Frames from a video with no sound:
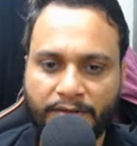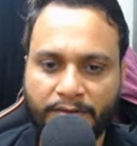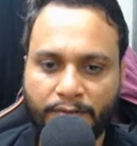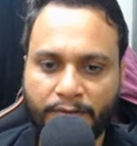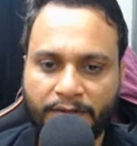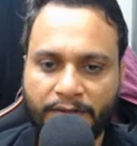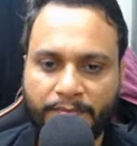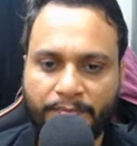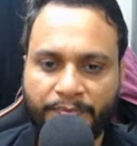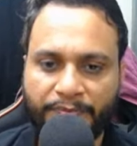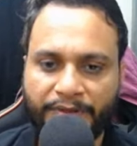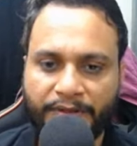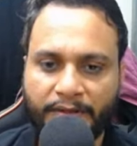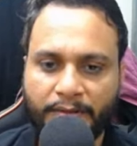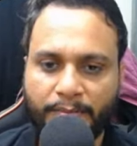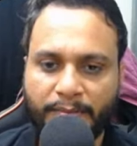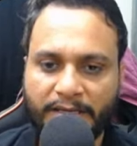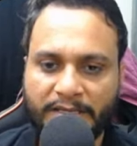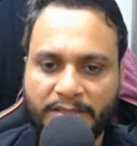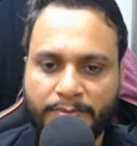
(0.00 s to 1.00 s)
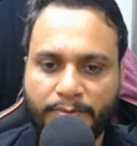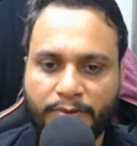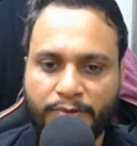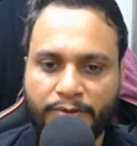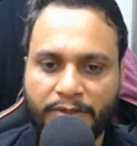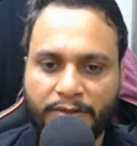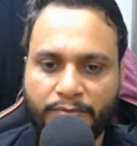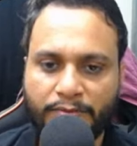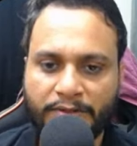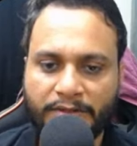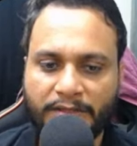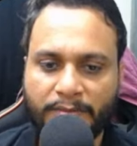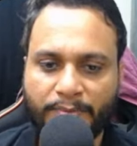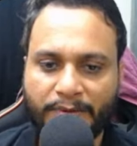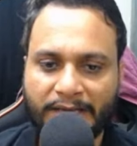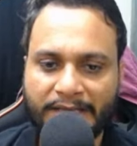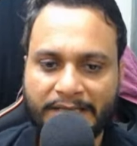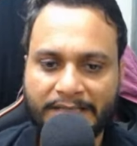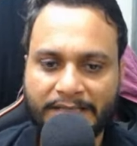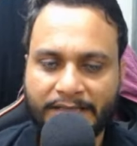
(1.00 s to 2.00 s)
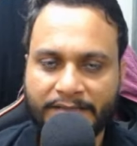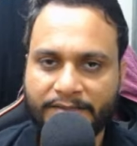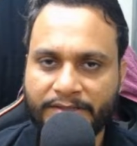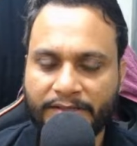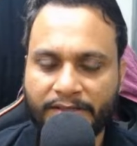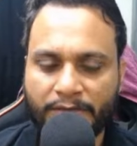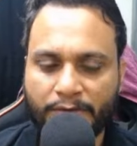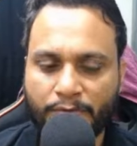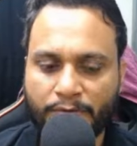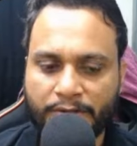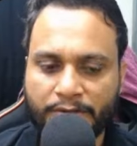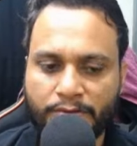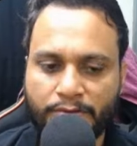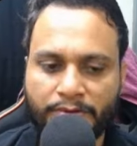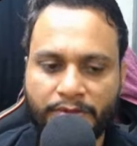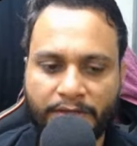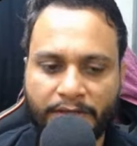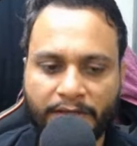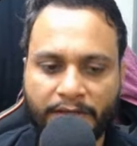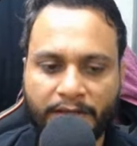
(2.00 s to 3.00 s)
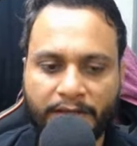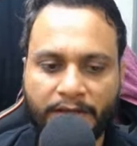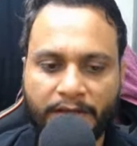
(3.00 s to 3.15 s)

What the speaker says: Okay, max beauty with the price less than equals to 3.